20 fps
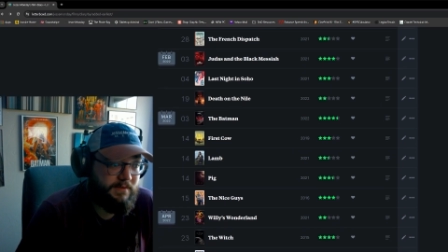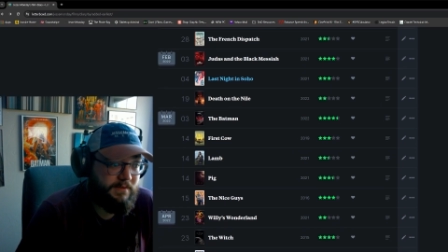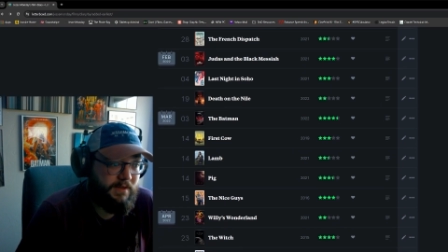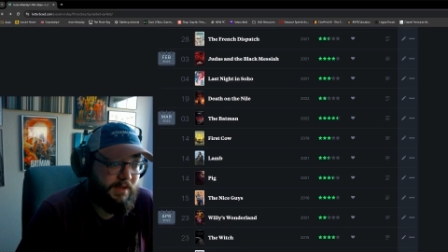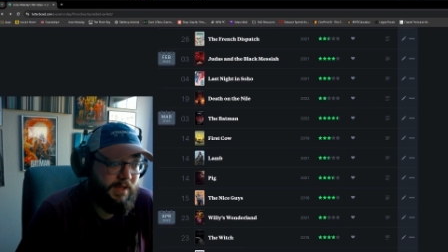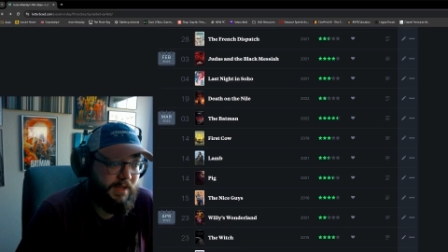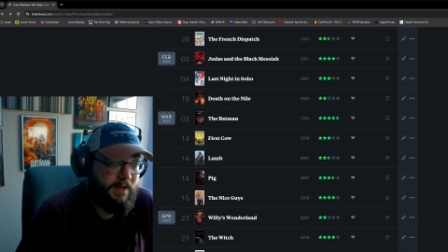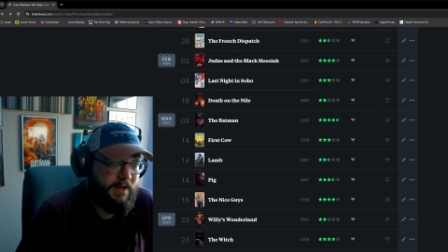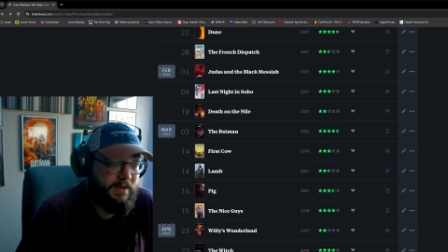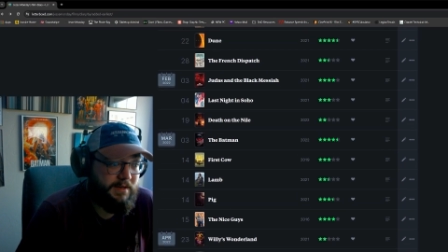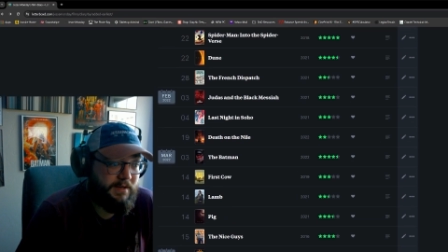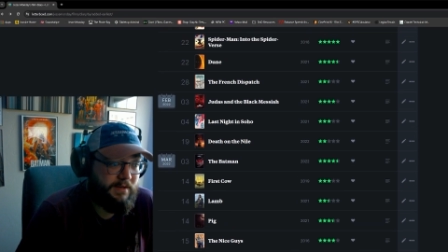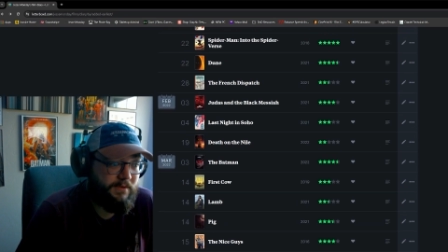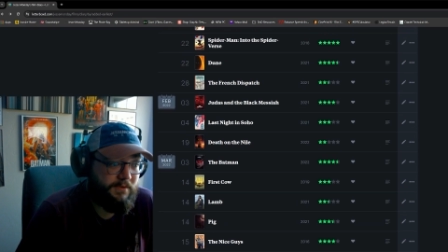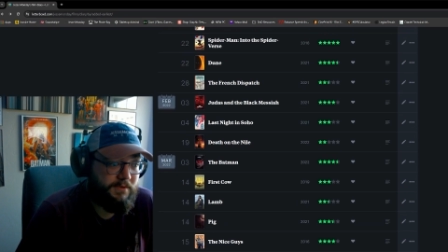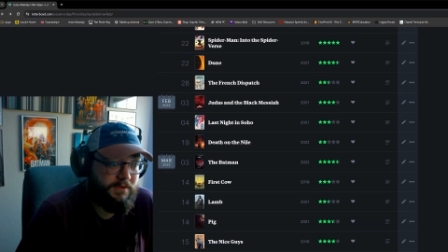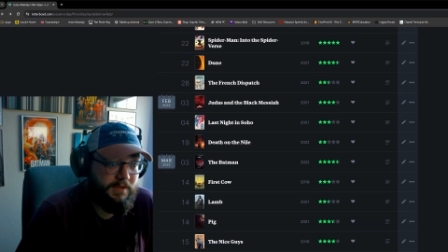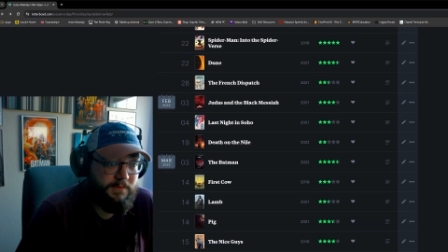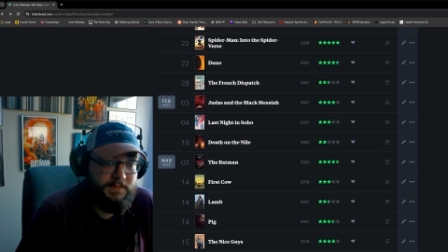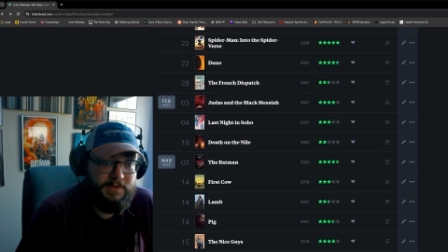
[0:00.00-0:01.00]
and I did a little
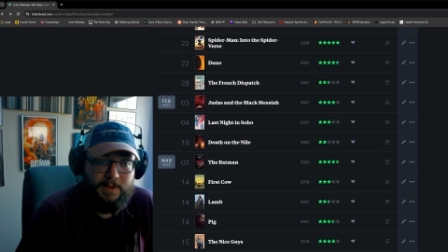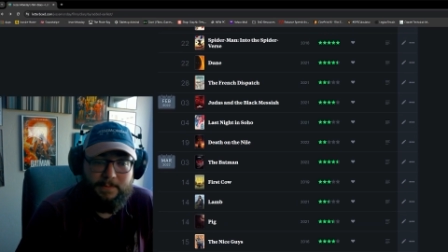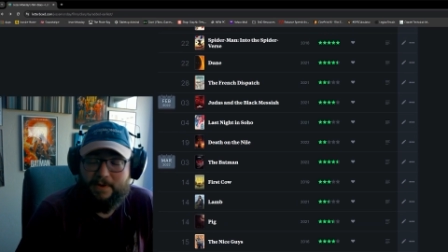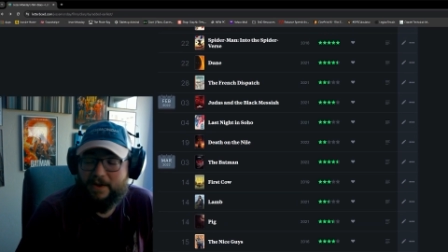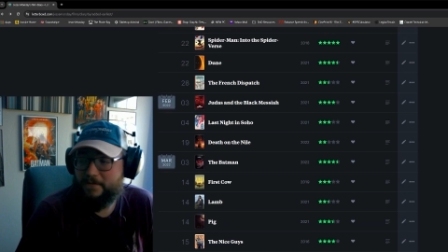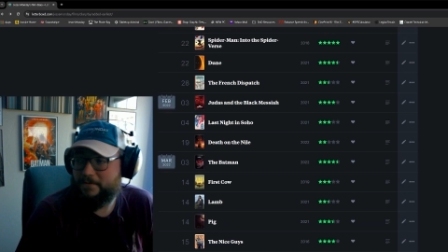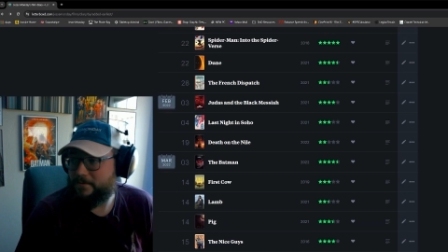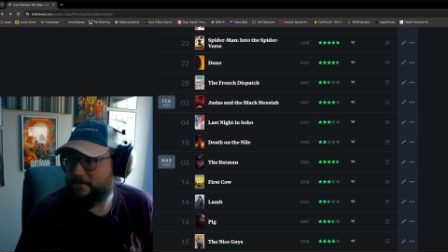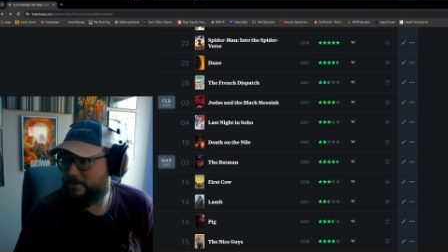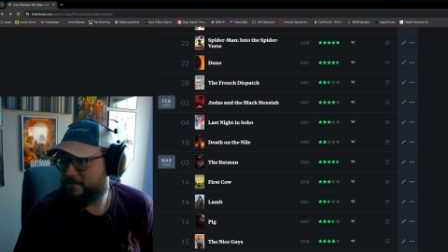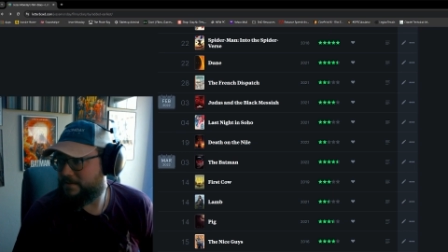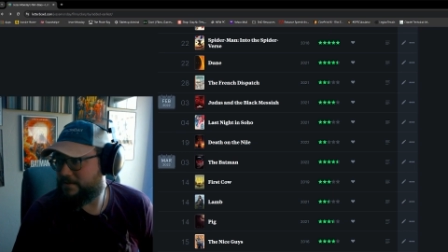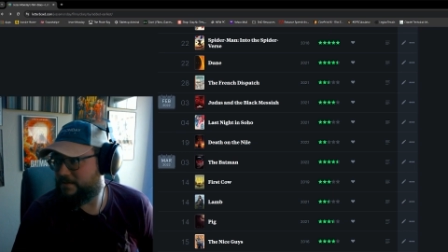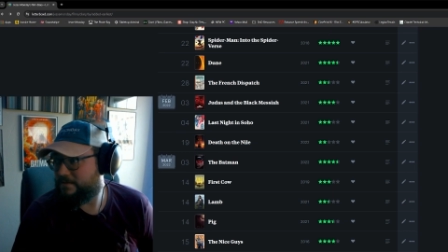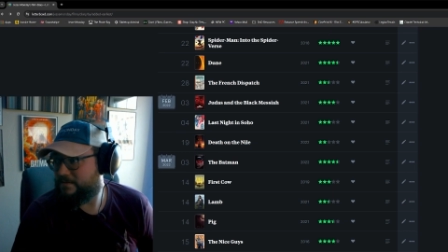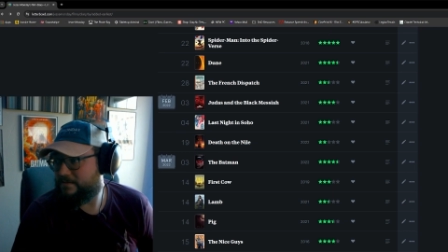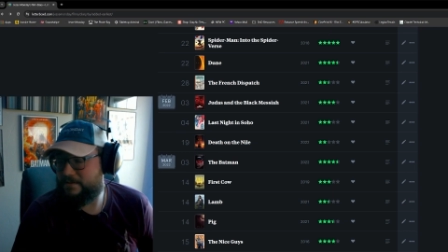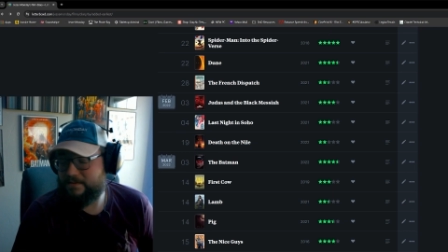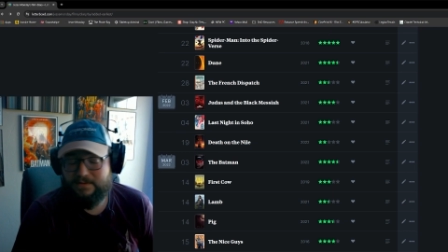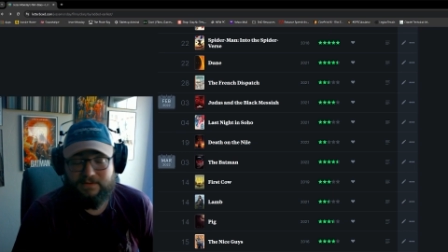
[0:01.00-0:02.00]
deep dive afterwards.
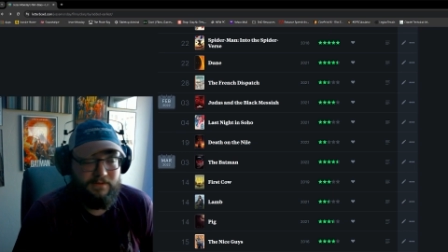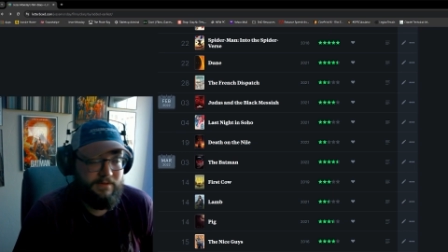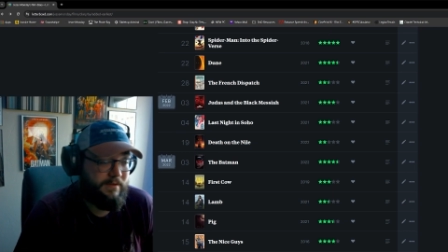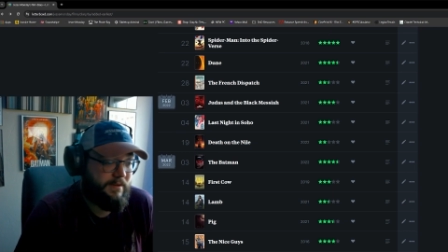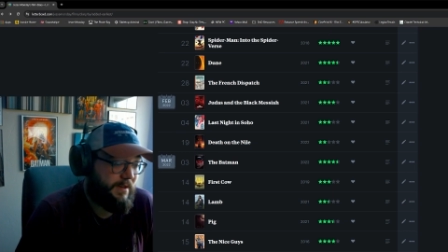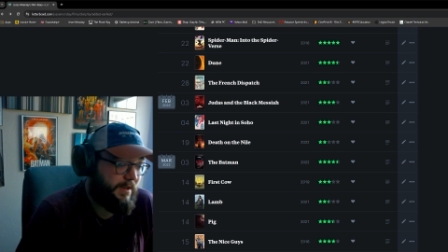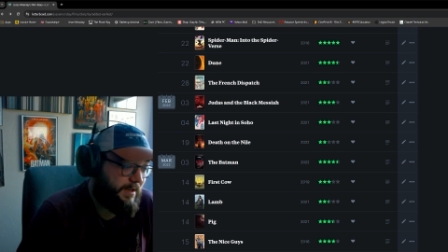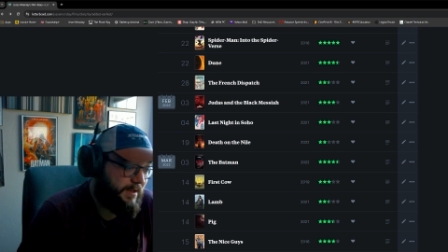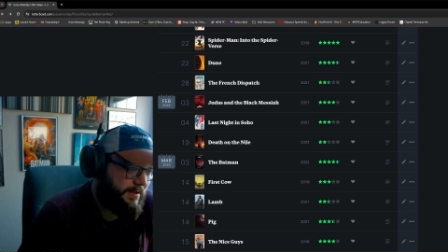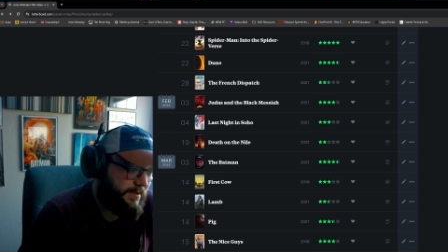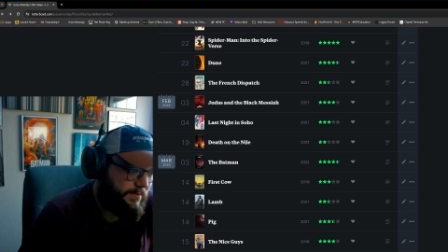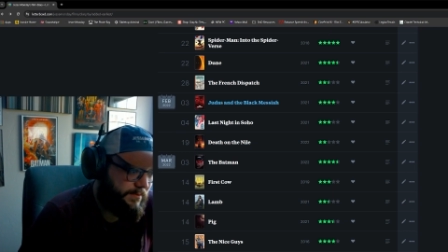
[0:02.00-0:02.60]
It